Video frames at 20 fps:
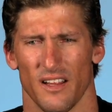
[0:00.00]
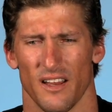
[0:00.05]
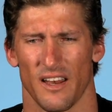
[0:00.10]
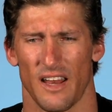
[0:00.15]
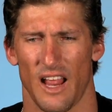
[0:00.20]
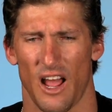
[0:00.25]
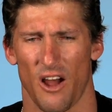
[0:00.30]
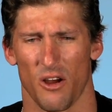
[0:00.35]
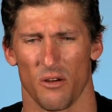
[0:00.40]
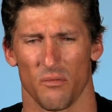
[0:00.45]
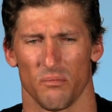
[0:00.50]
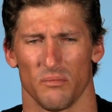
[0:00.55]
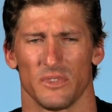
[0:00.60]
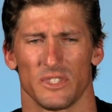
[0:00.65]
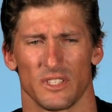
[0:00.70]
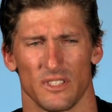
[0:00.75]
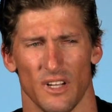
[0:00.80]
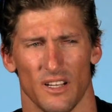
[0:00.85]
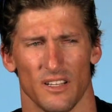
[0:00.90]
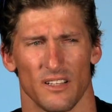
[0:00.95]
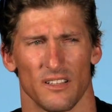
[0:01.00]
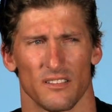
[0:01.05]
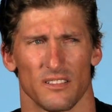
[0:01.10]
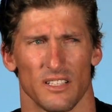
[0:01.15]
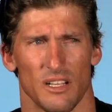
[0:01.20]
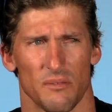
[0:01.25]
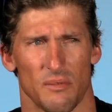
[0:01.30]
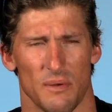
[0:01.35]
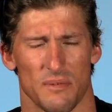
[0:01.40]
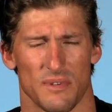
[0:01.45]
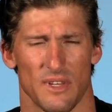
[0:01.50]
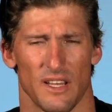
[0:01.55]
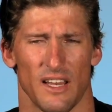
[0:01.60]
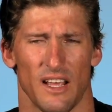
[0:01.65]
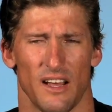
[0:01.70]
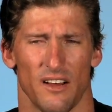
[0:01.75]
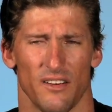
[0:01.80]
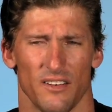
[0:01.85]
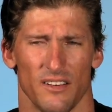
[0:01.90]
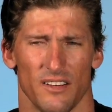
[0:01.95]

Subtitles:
now I'm stuck in the slip upside down.